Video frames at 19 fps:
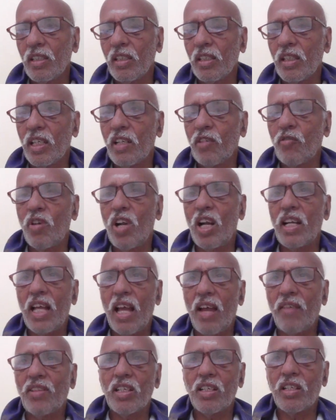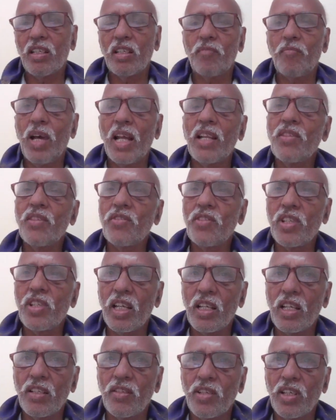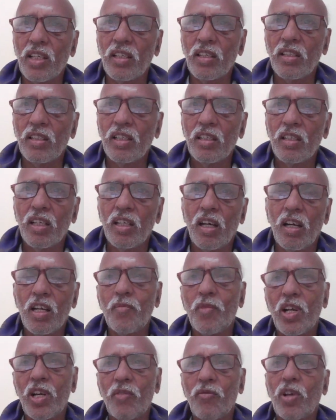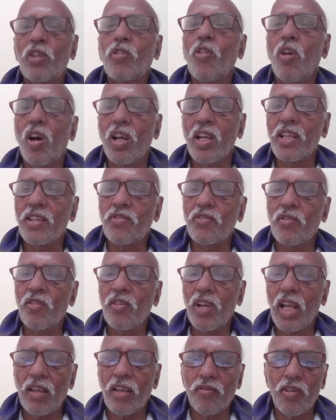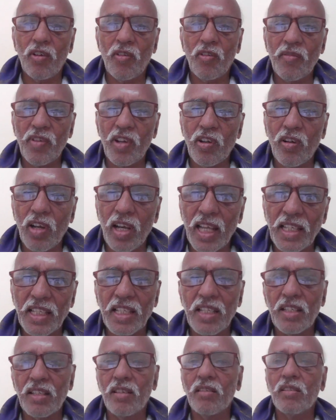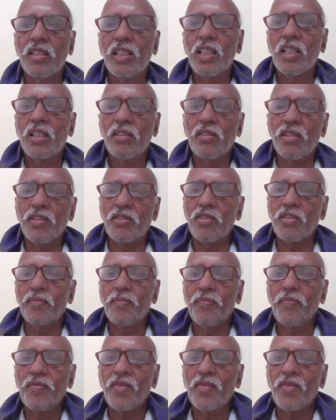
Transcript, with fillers: they do not have that balance in their everything. Early morning workaholics, you know, what we call like this.